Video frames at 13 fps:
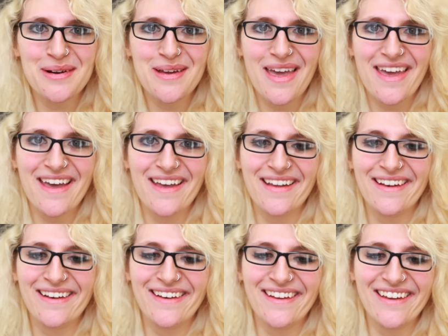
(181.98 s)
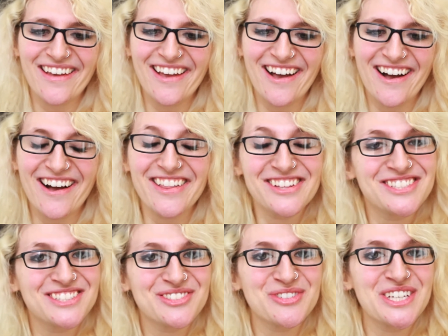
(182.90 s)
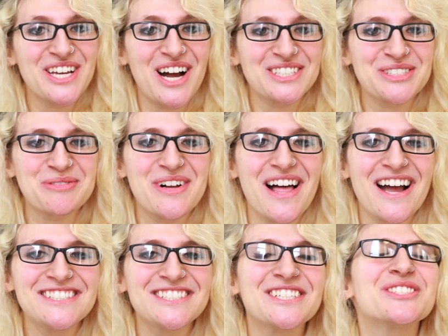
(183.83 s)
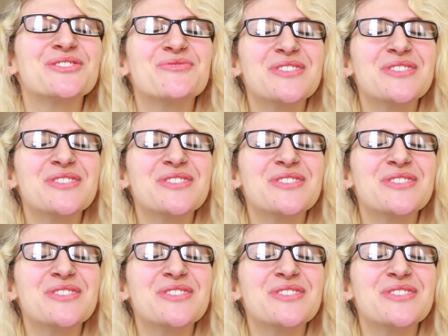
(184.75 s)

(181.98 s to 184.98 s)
and this is a really awesome class and I should